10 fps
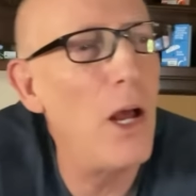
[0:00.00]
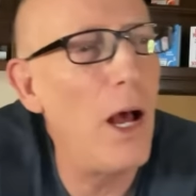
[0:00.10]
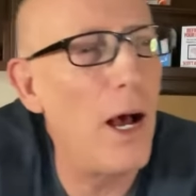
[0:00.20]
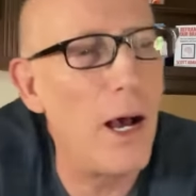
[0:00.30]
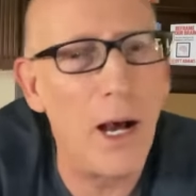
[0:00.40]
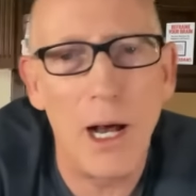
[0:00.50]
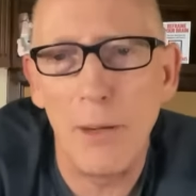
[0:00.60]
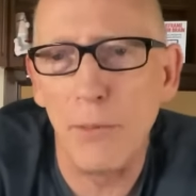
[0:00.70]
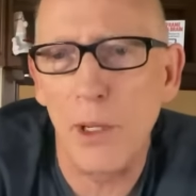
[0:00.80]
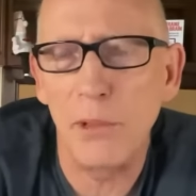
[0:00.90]

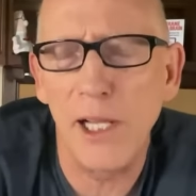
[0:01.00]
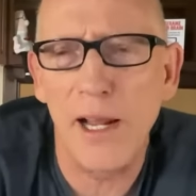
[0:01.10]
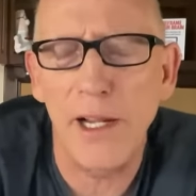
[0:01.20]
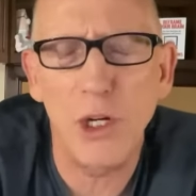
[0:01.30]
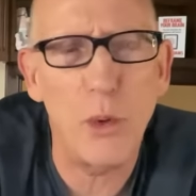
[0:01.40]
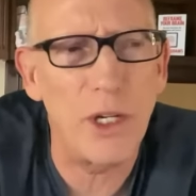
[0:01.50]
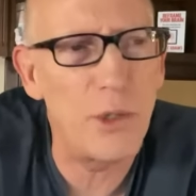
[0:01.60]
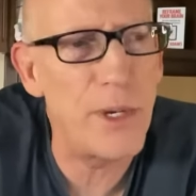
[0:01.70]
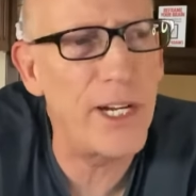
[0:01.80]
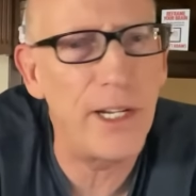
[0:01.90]
I'm glad I quit
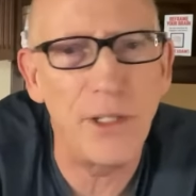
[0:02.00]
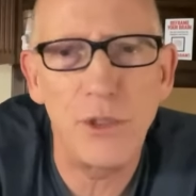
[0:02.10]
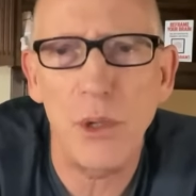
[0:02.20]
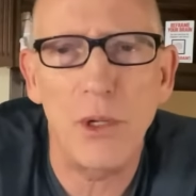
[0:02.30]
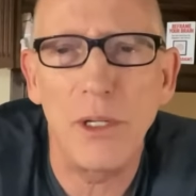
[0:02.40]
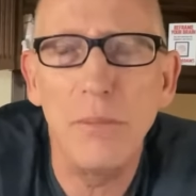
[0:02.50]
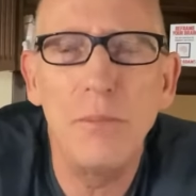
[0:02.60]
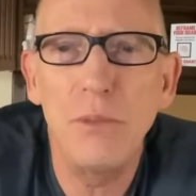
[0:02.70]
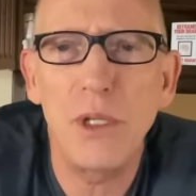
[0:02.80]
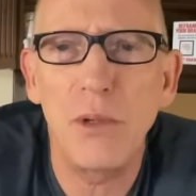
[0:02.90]
drinking soda.
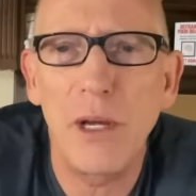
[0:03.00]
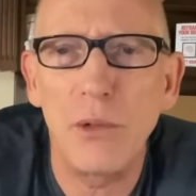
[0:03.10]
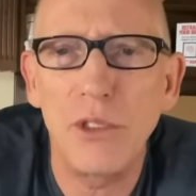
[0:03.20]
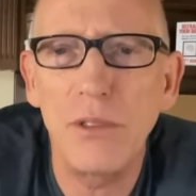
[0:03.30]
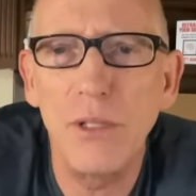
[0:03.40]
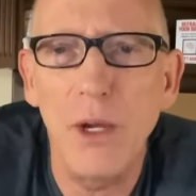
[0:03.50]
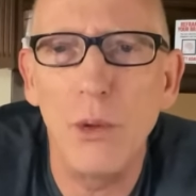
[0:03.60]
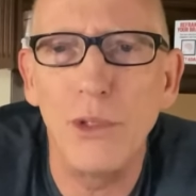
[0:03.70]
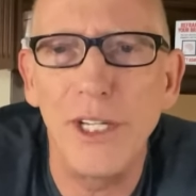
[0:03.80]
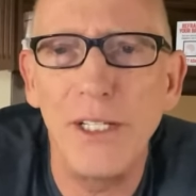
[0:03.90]
So that was
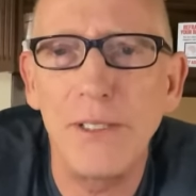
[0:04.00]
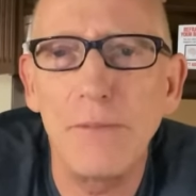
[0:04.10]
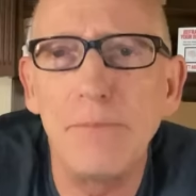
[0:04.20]
old days.